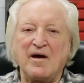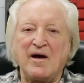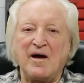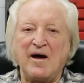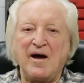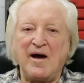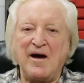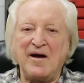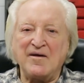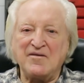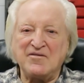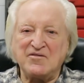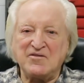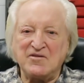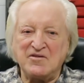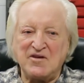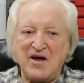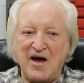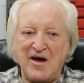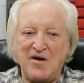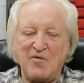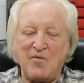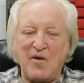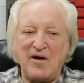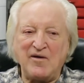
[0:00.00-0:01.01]
as the
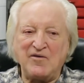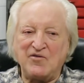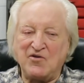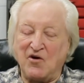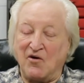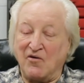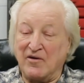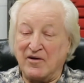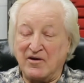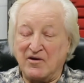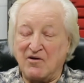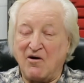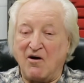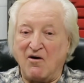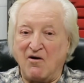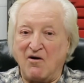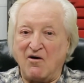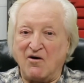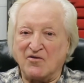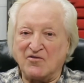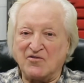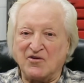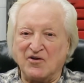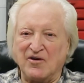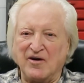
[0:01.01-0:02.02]
day went on, it got
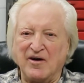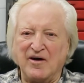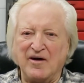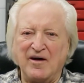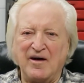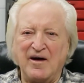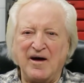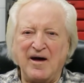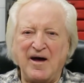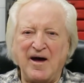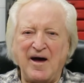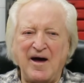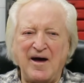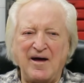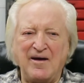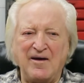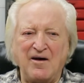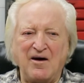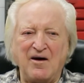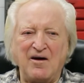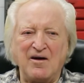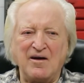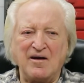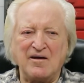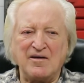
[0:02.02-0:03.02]
hotter. And
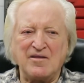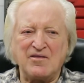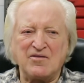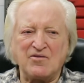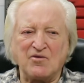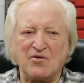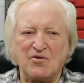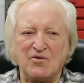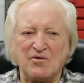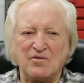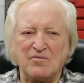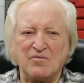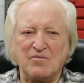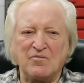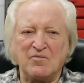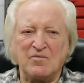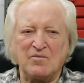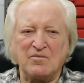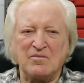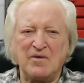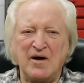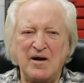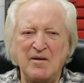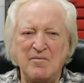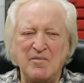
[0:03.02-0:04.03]
I thought,
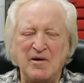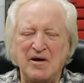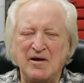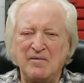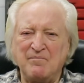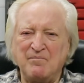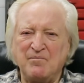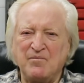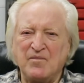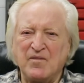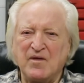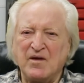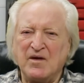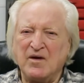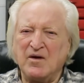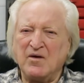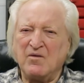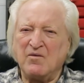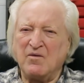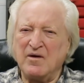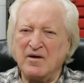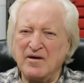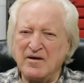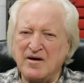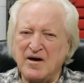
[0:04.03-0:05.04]
wait a minute,
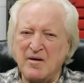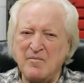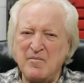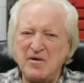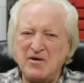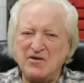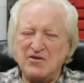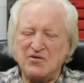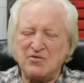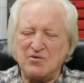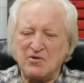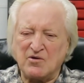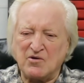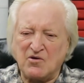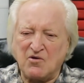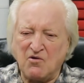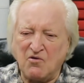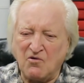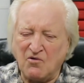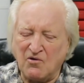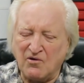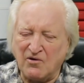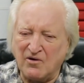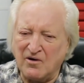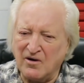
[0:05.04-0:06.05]
when I come into a
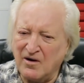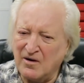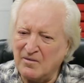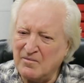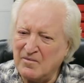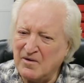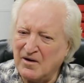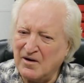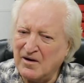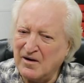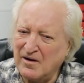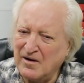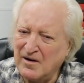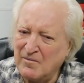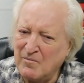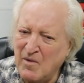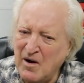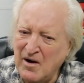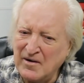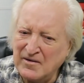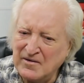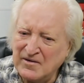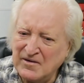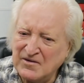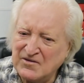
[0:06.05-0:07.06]
corner, am
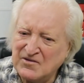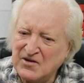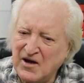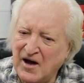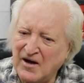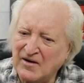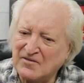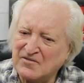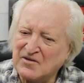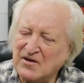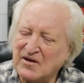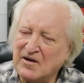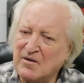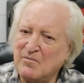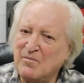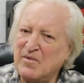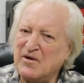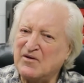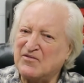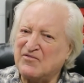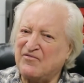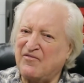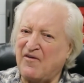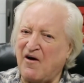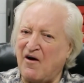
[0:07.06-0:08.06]
I detecting a
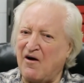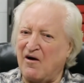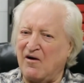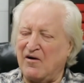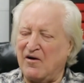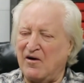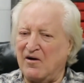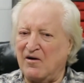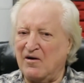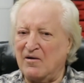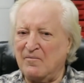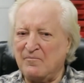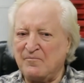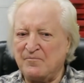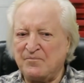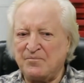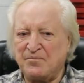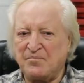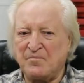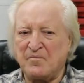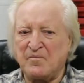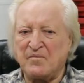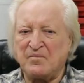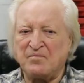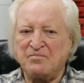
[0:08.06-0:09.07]
misfire here?
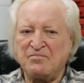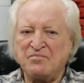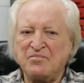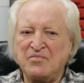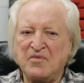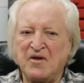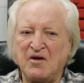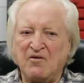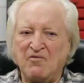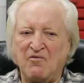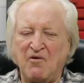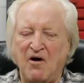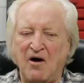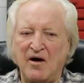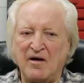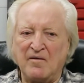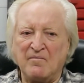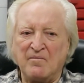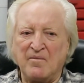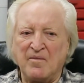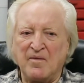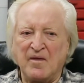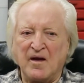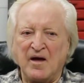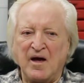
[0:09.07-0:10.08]
Right?
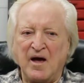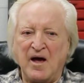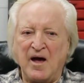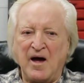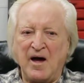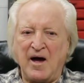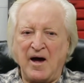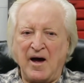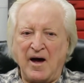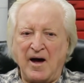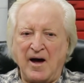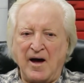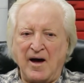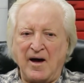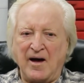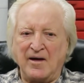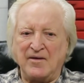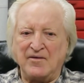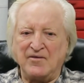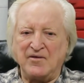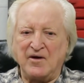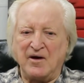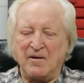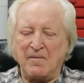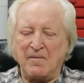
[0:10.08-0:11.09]
And